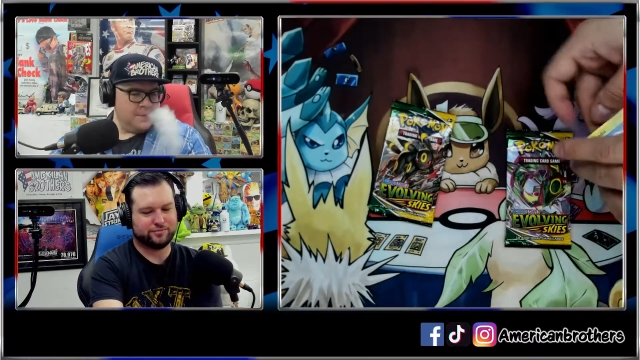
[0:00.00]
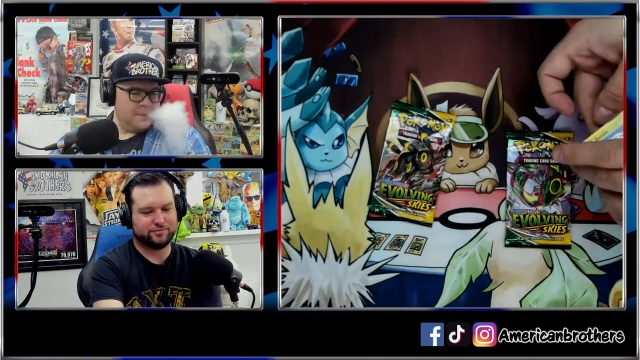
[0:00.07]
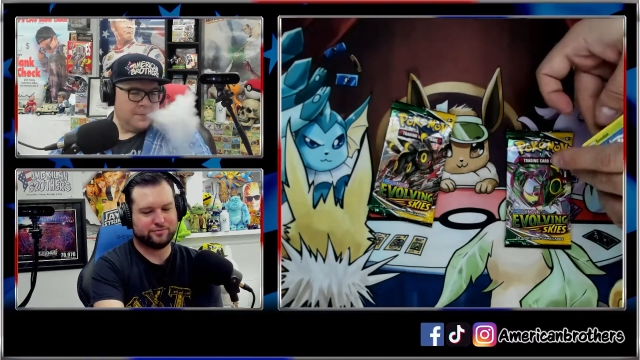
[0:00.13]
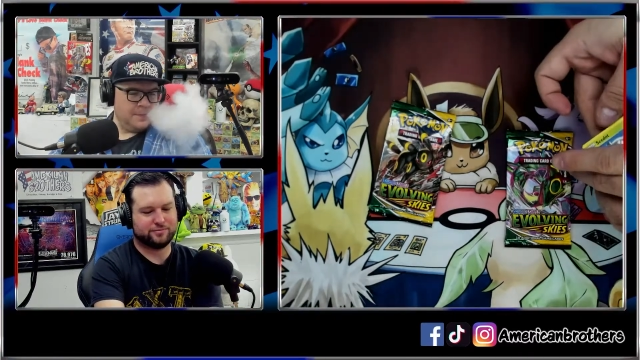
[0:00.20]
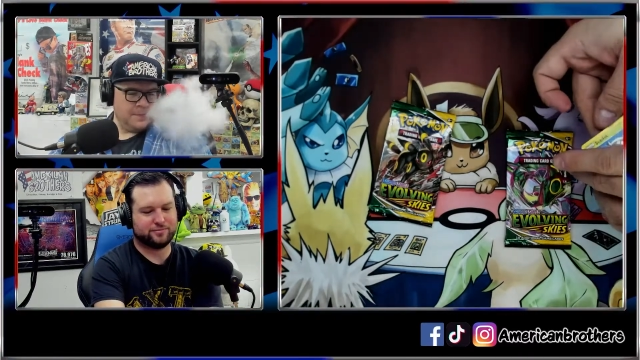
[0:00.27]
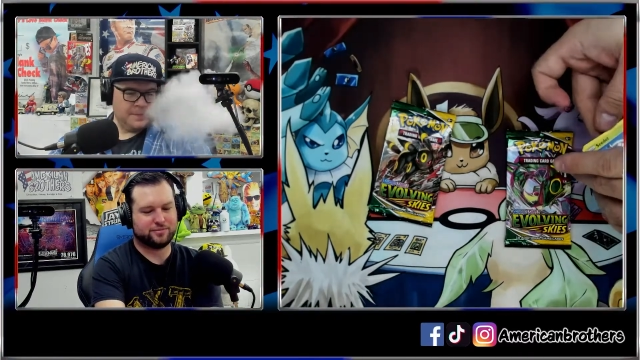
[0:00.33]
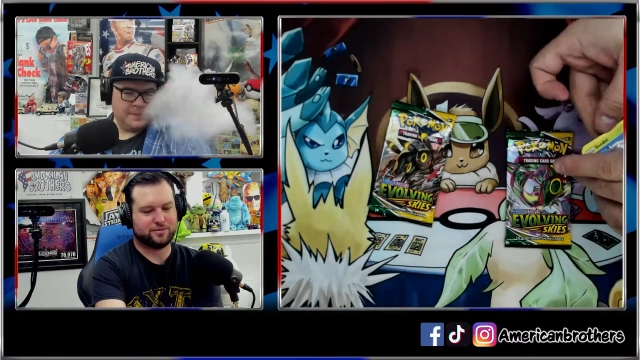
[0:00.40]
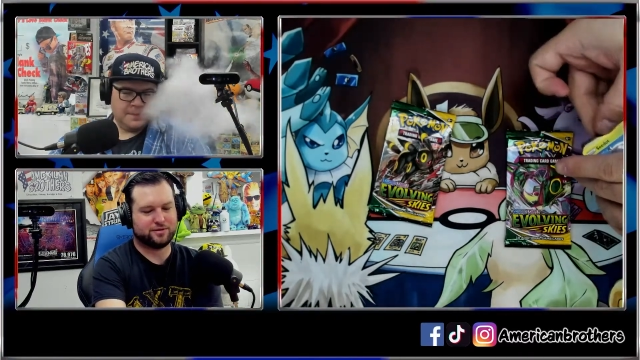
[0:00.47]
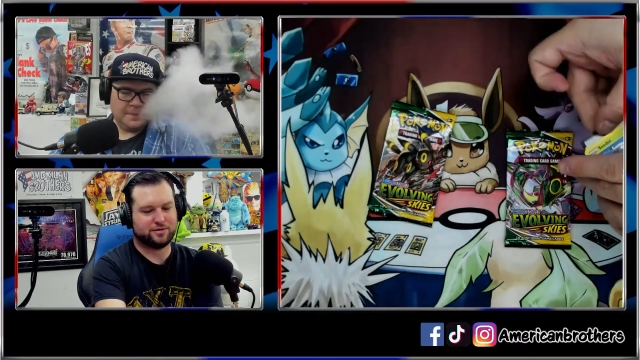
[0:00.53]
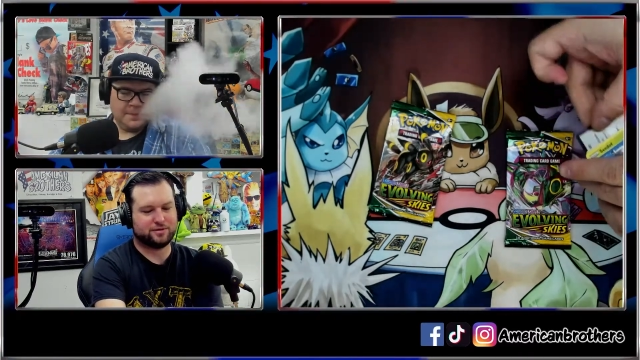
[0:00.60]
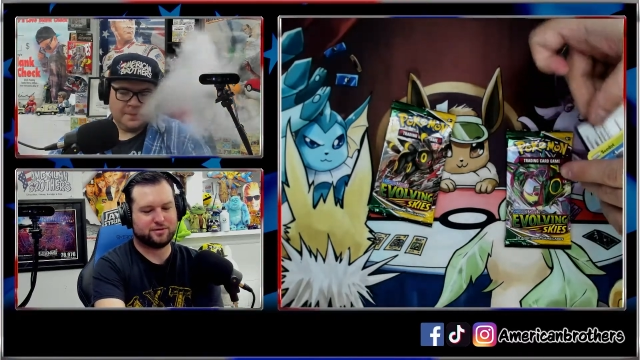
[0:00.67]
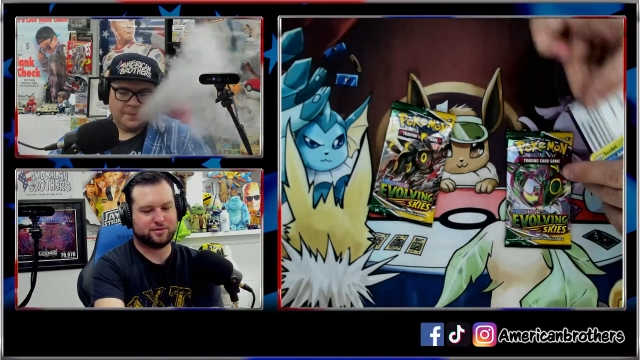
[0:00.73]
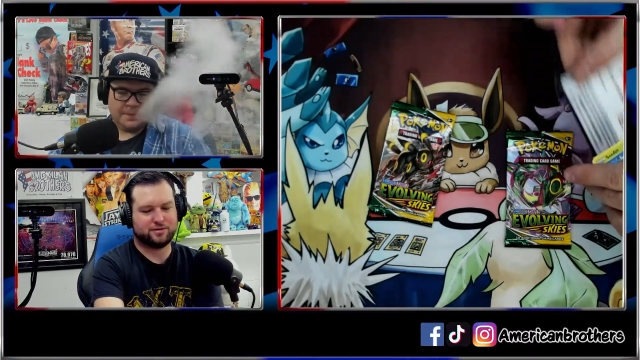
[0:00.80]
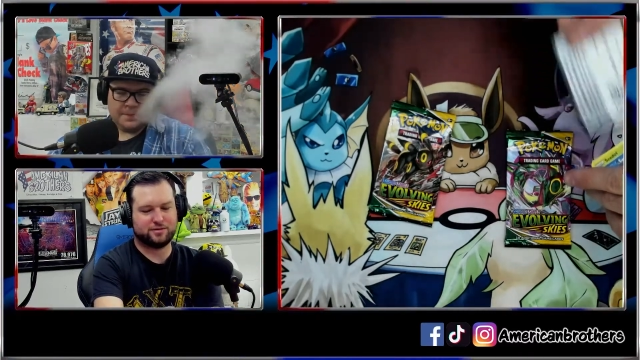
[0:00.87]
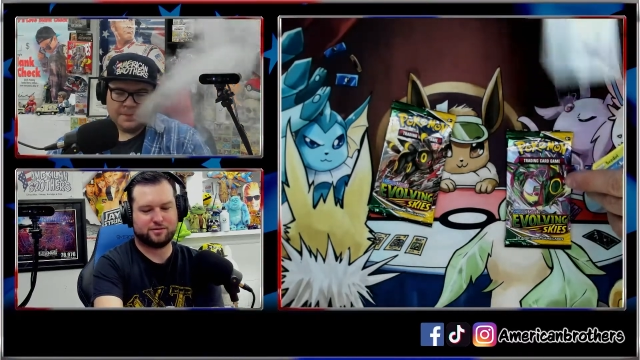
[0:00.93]

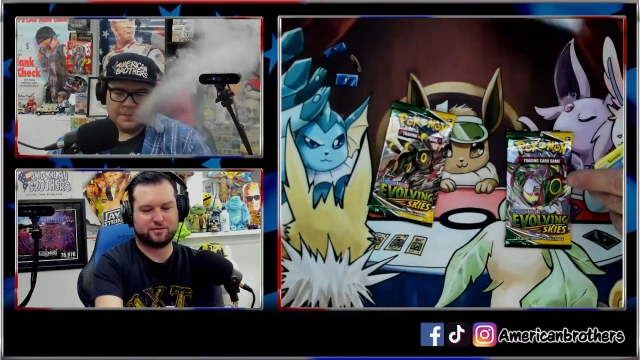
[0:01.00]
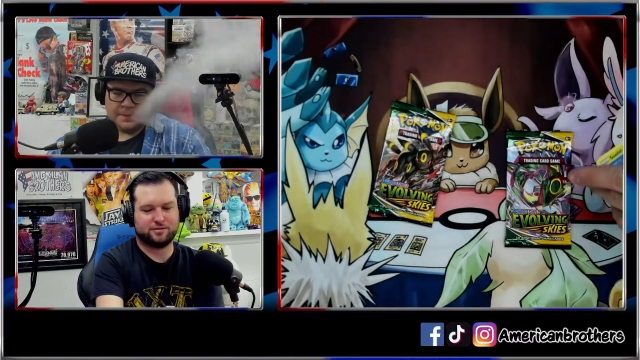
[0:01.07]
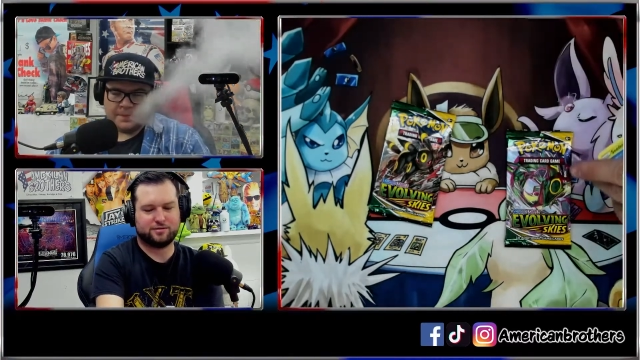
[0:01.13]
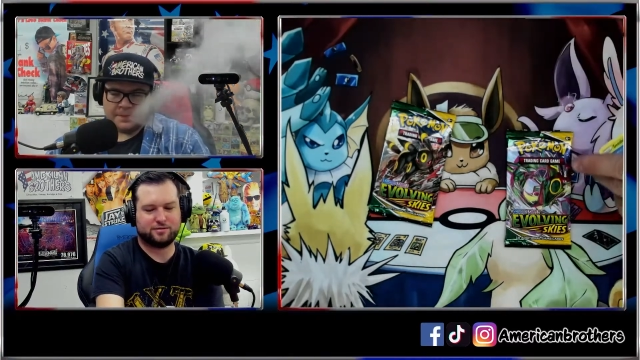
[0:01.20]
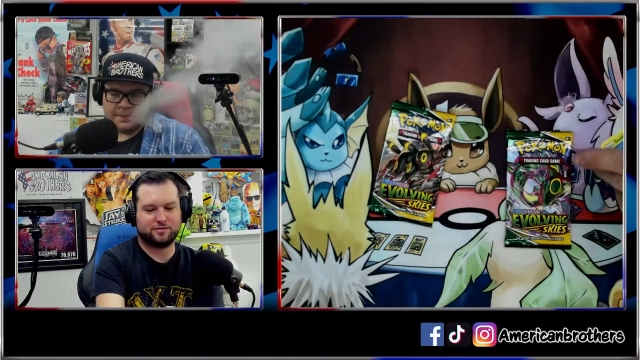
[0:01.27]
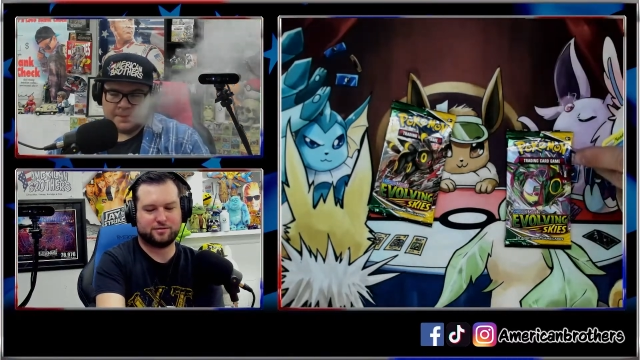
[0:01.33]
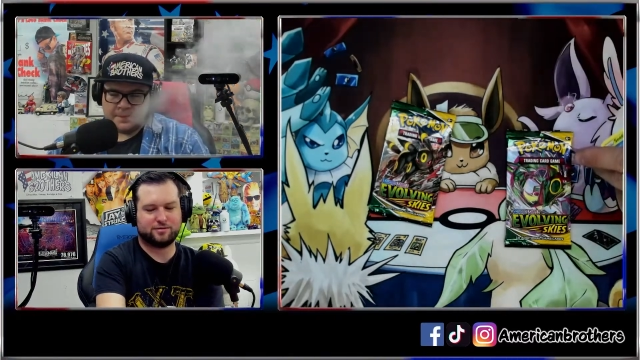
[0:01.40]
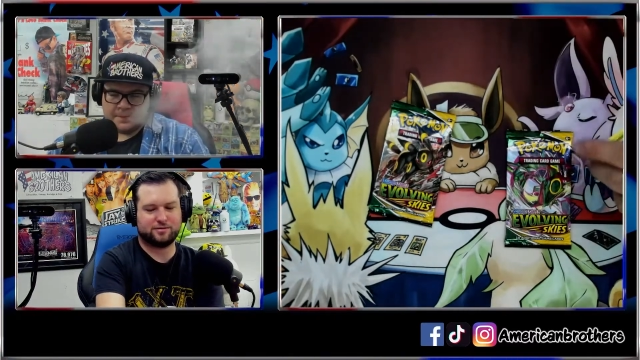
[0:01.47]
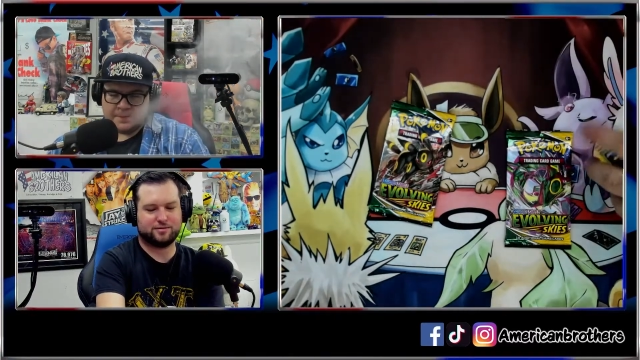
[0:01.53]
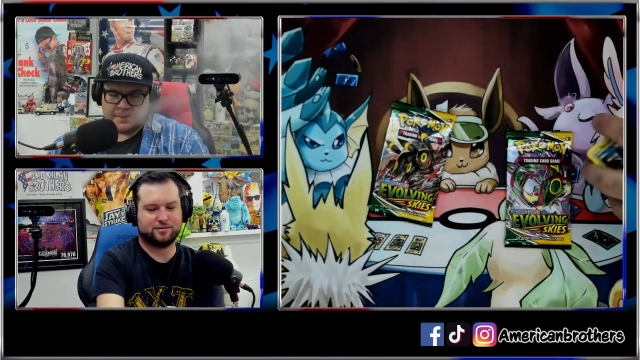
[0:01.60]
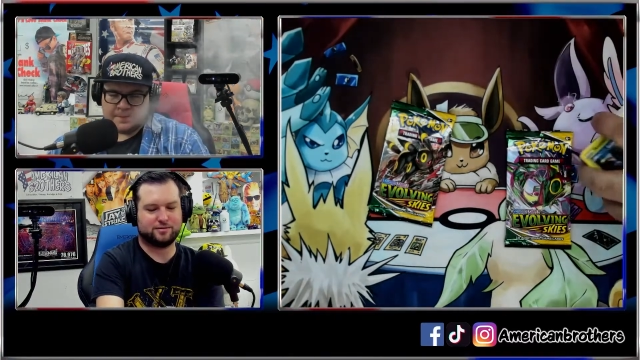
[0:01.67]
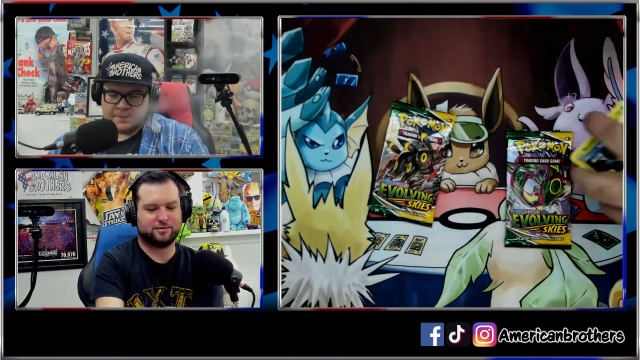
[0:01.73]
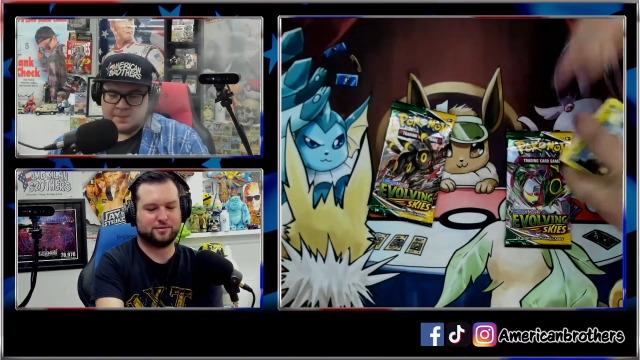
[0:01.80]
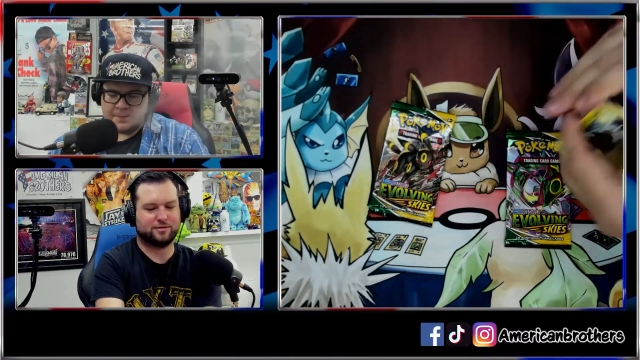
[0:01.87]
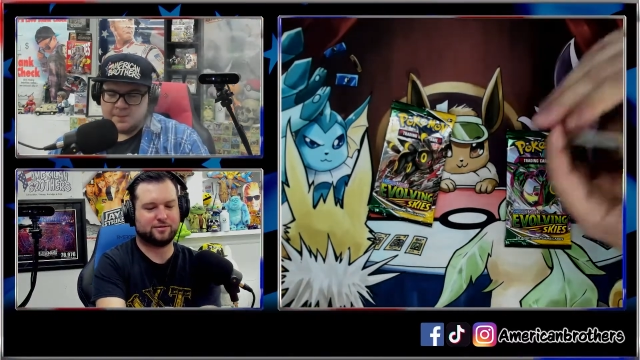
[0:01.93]
(no one is talking)